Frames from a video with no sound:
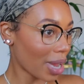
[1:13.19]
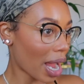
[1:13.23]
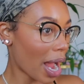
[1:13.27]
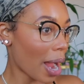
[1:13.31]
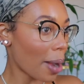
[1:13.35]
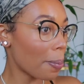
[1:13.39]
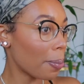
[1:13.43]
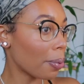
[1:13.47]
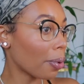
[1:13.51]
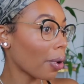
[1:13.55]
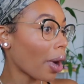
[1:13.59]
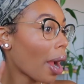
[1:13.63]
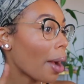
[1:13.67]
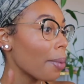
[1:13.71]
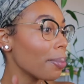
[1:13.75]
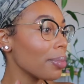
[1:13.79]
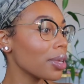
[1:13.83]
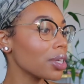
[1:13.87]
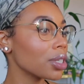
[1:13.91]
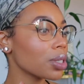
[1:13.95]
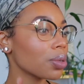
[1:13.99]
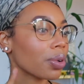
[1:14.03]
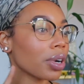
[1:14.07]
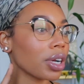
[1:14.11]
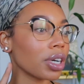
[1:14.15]
I
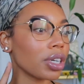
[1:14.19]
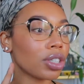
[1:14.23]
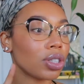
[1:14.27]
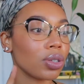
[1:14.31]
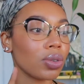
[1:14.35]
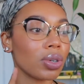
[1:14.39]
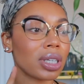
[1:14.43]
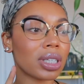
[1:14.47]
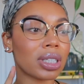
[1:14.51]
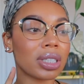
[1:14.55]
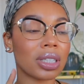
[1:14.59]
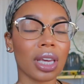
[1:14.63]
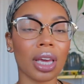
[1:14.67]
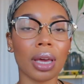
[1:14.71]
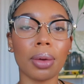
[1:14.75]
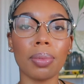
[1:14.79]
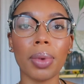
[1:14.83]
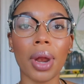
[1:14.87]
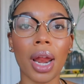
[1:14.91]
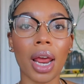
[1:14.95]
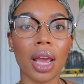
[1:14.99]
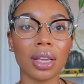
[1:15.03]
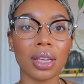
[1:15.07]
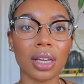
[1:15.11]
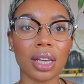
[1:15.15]
promise we're gonna do a
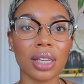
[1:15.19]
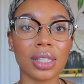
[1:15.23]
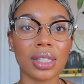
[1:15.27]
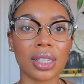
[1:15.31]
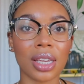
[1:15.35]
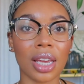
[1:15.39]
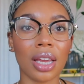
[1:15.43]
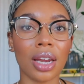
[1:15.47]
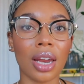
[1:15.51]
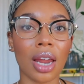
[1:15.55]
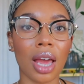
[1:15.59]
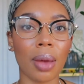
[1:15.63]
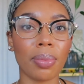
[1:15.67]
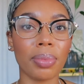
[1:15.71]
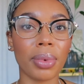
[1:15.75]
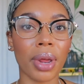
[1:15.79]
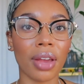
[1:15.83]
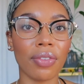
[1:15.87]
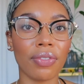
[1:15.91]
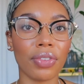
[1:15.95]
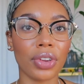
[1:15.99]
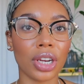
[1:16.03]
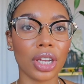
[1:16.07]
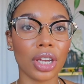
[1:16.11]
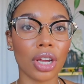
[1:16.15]
skin
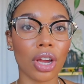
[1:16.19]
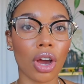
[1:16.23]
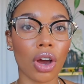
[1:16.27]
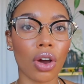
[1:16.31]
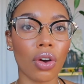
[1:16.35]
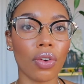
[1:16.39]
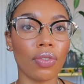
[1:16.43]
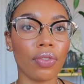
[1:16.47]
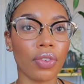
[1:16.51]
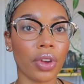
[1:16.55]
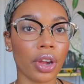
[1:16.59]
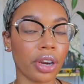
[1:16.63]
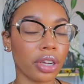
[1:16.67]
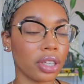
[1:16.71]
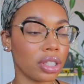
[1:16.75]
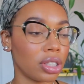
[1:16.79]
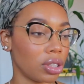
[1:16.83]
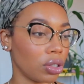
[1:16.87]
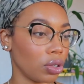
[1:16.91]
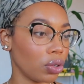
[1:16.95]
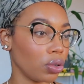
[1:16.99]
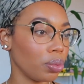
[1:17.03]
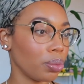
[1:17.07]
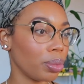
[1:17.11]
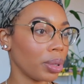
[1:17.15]
update video very
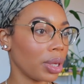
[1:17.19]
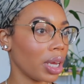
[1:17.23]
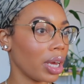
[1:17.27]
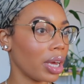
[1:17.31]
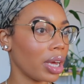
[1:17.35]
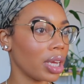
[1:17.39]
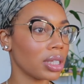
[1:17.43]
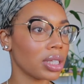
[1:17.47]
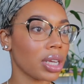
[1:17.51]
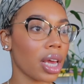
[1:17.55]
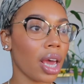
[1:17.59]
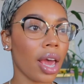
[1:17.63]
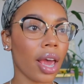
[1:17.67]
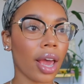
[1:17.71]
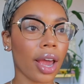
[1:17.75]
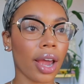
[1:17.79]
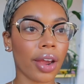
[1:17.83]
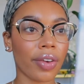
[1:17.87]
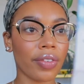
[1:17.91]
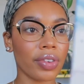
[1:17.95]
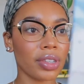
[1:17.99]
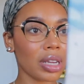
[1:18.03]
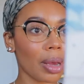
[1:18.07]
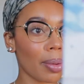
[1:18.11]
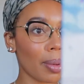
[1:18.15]
soon, because
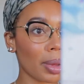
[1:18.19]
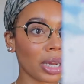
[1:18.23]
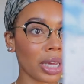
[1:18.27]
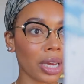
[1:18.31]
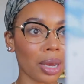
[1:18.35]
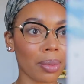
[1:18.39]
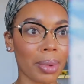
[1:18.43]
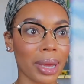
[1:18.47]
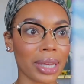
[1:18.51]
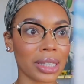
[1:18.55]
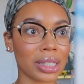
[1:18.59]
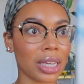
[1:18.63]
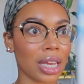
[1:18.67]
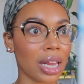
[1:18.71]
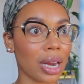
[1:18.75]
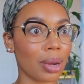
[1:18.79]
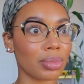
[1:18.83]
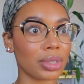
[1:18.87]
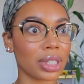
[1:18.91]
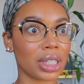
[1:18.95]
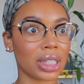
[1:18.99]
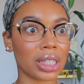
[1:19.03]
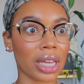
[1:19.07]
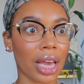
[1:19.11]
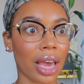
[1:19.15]
every time I look at my skin,
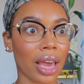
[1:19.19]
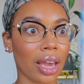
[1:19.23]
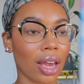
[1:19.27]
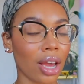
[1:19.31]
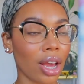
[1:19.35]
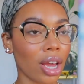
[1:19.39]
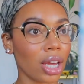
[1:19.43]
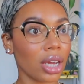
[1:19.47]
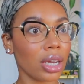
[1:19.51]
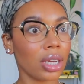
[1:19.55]
I'm just like,